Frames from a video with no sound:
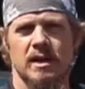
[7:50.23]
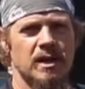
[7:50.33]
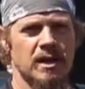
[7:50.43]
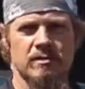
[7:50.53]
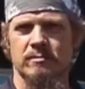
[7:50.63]

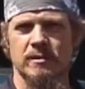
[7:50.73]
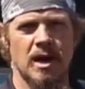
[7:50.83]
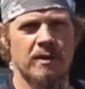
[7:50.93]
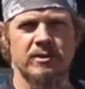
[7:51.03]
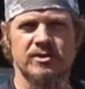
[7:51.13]

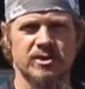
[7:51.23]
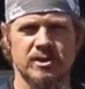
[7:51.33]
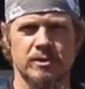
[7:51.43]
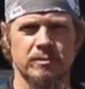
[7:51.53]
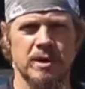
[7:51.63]
Obviously
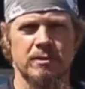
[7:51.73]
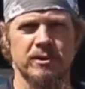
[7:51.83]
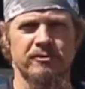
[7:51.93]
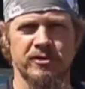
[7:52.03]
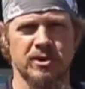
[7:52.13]
you'll be able
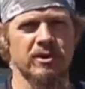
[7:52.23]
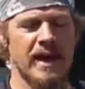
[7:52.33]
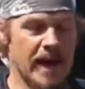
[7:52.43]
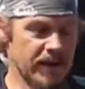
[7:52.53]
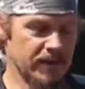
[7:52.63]
to feel
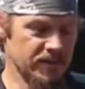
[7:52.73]
that.